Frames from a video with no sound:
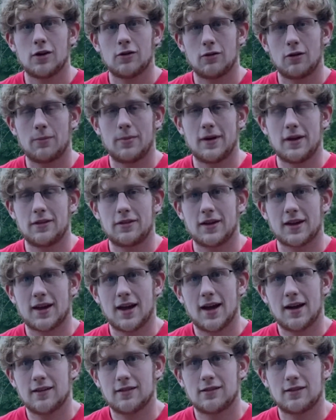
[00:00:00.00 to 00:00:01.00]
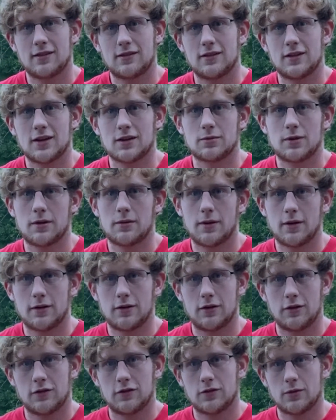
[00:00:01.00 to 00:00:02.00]
will be the Cass Scenic Railroad
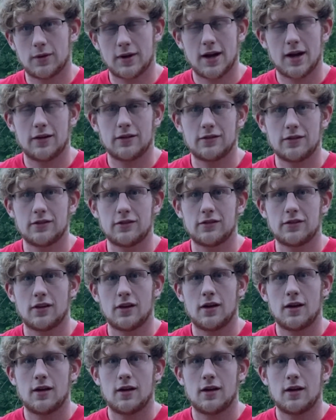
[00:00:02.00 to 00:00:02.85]
Historic Houses,